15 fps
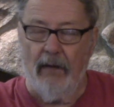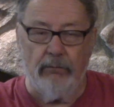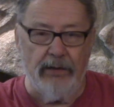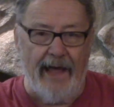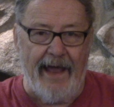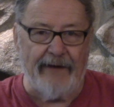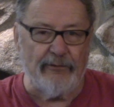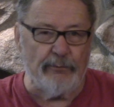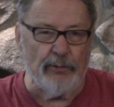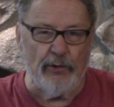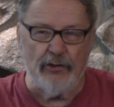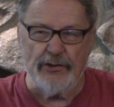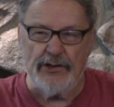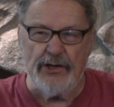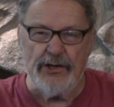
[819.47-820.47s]
black
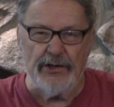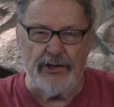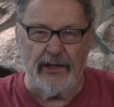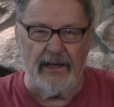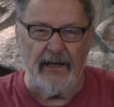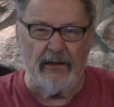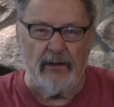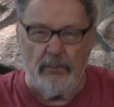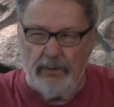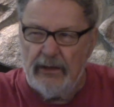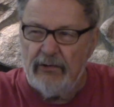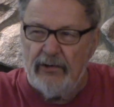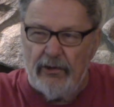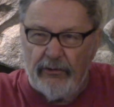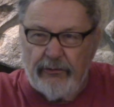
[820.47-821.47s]
spruces that get to
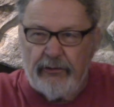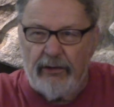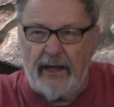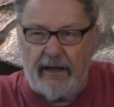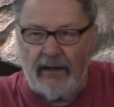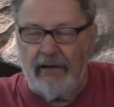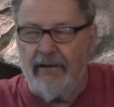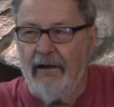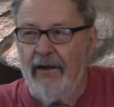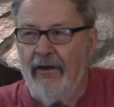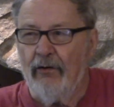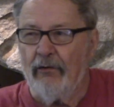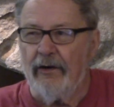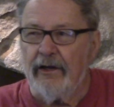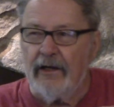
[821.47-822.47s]
be just thick,
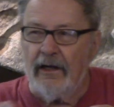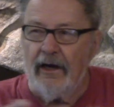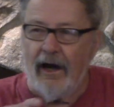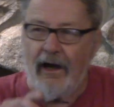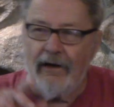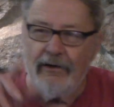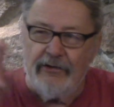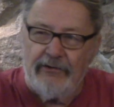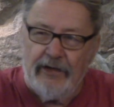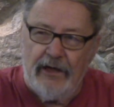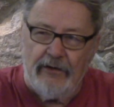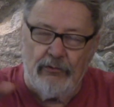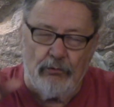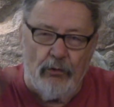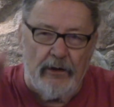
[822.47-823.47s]
where you can hardly
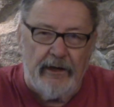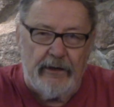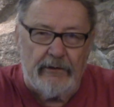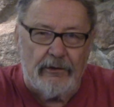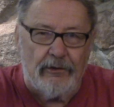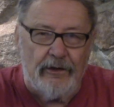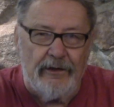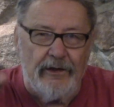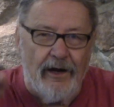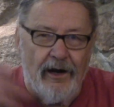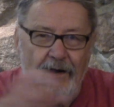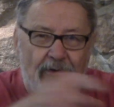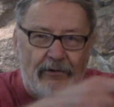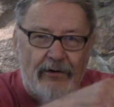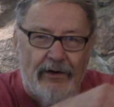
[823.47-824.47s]
see 20, 30
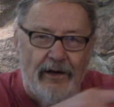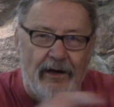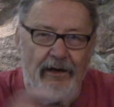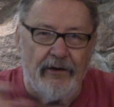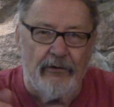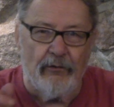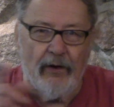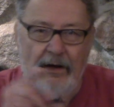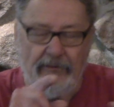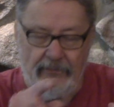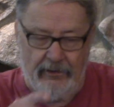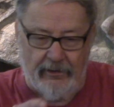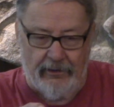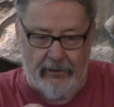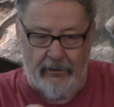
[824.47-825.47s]
yards in any
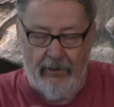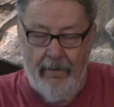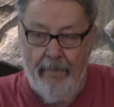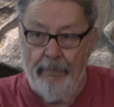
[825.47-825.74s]
direction there.